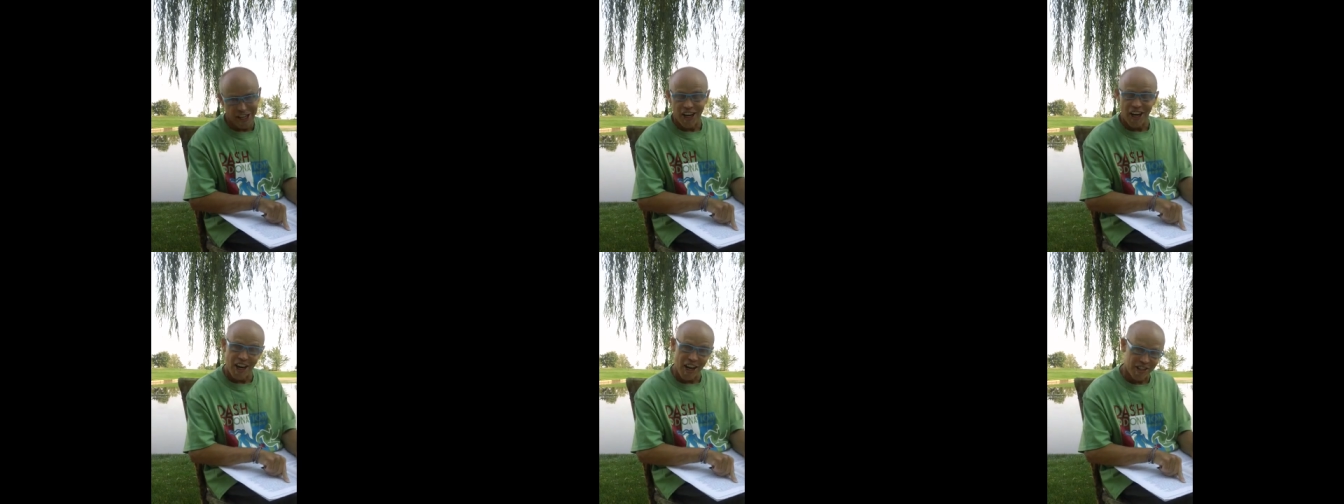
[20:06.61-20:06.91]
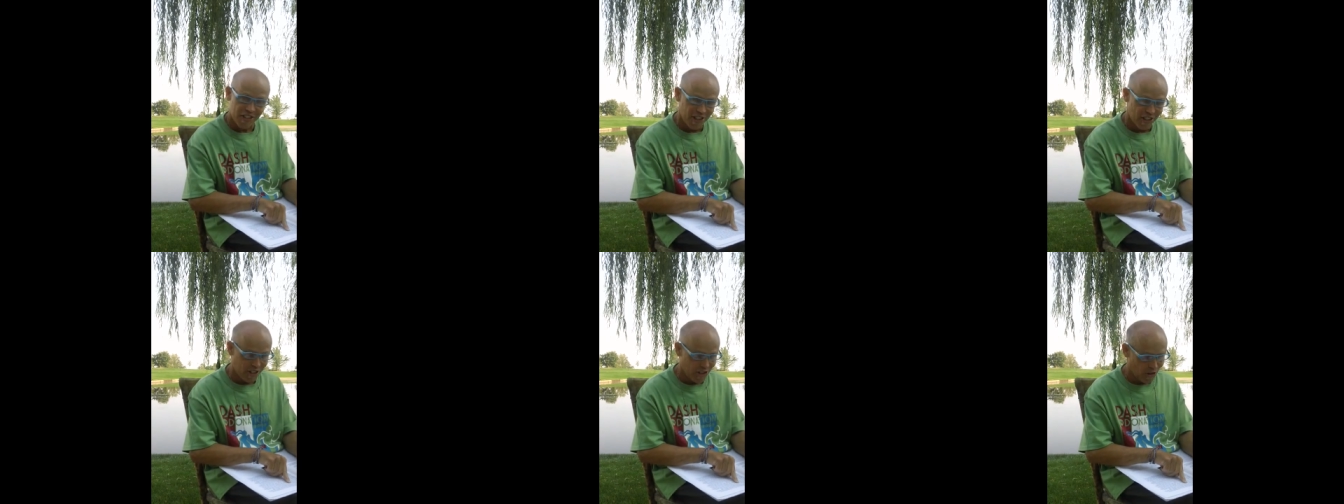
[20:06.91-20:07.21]

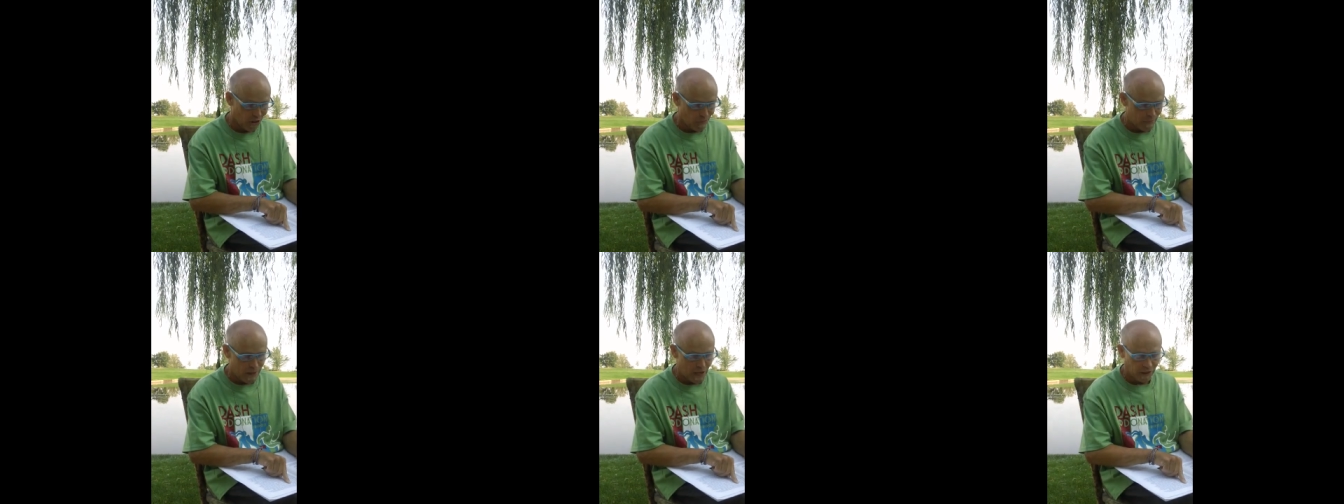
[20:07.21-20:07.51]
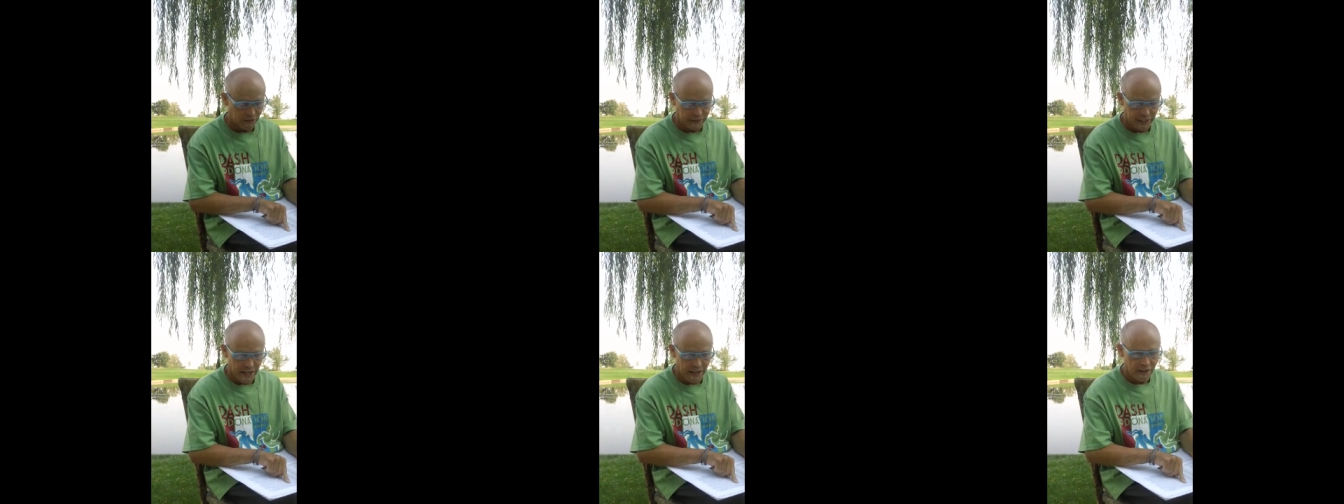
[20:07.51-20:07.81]
caused this whole
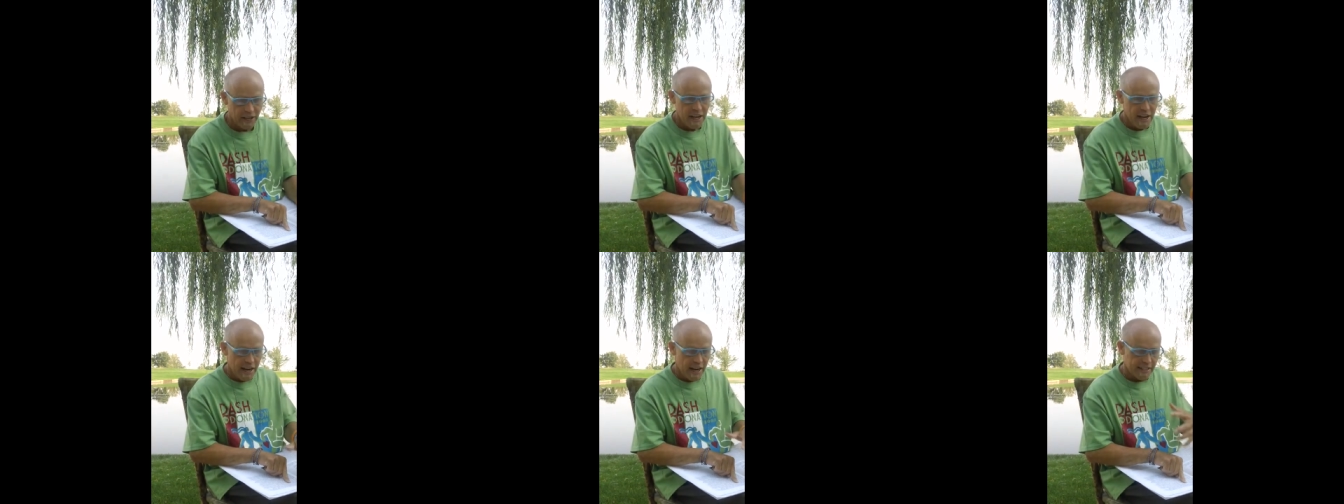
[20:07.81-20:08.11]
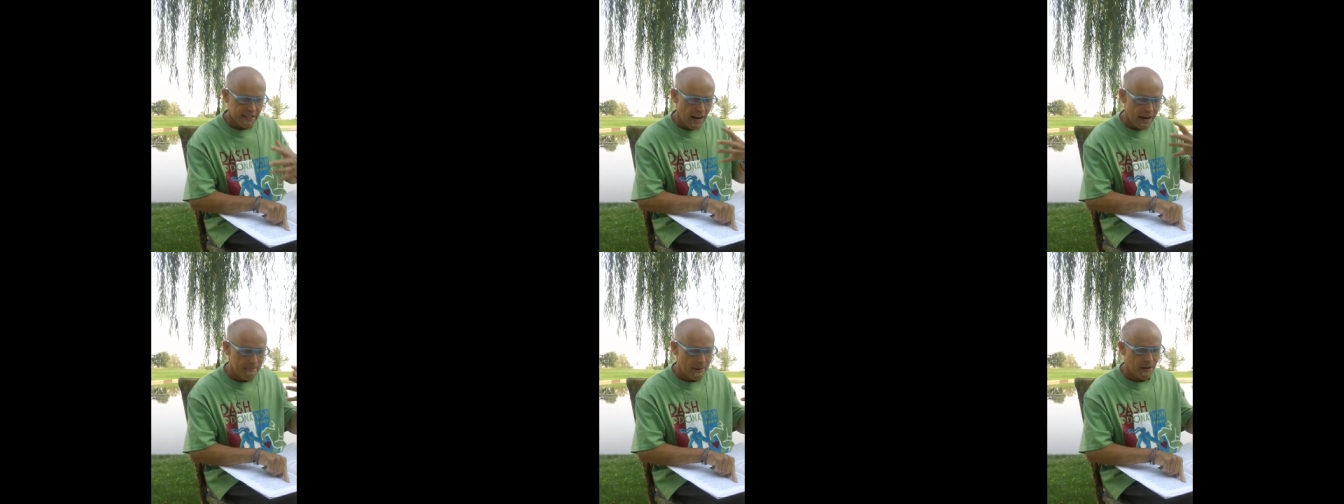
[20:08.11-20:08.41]
meltdown.
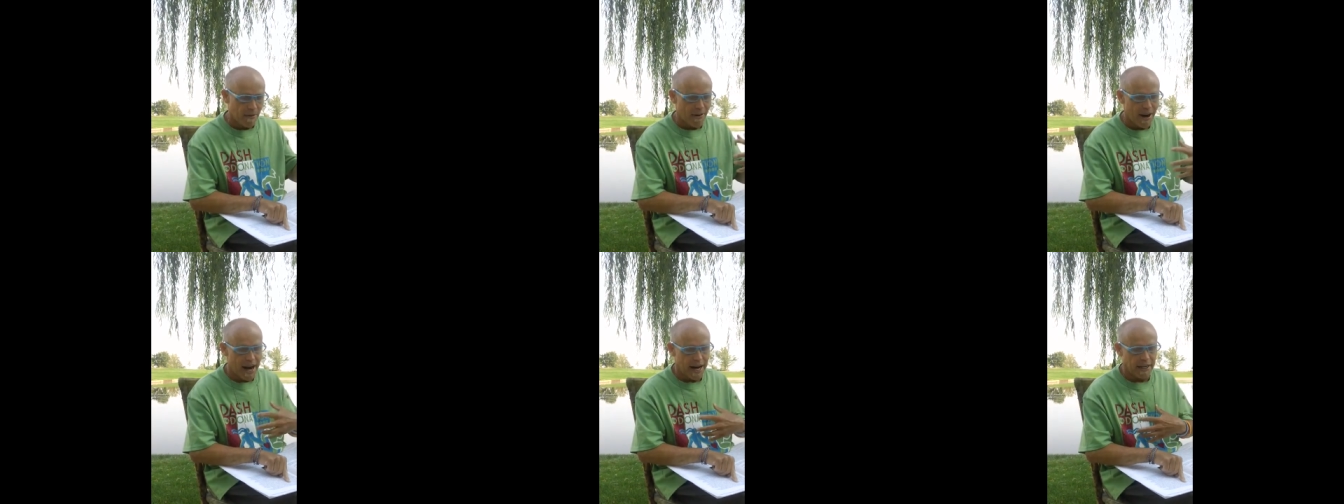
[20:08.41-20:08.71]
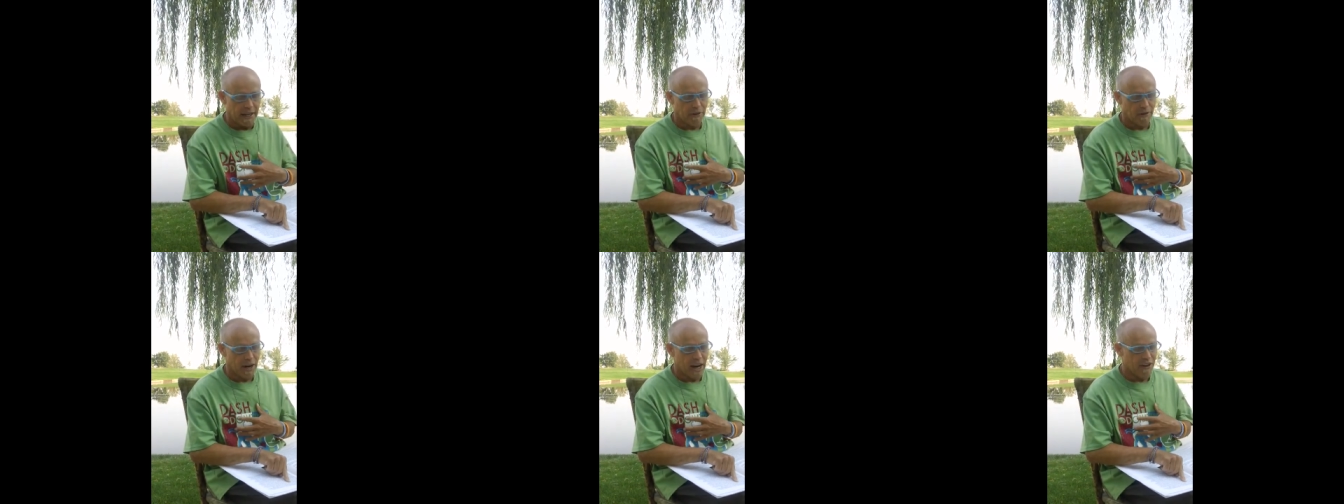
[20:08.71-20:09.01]
As I've been
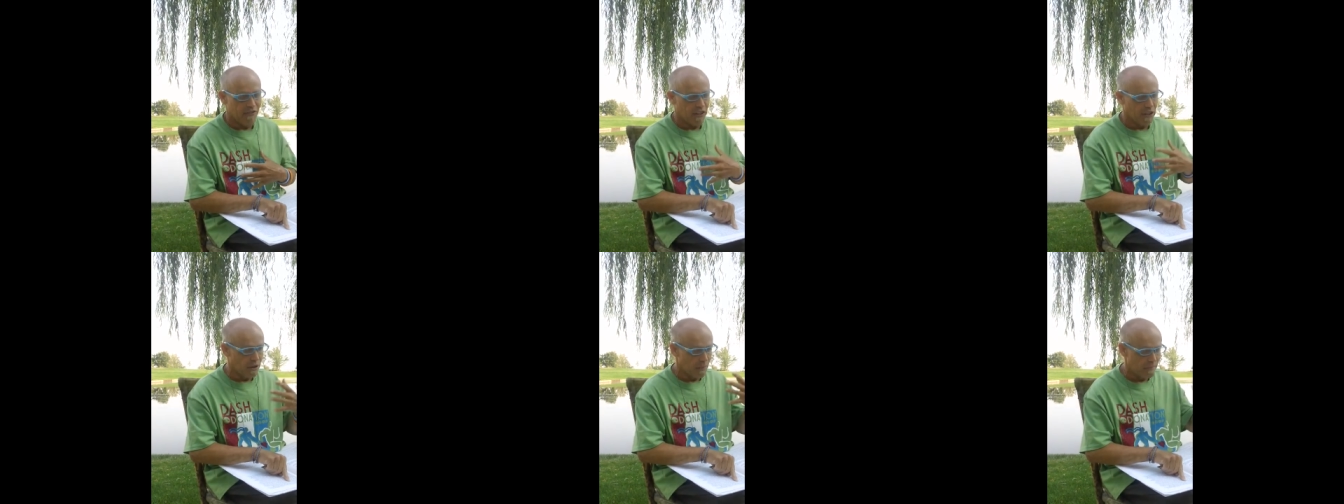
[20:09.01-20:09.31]
ranting and raving,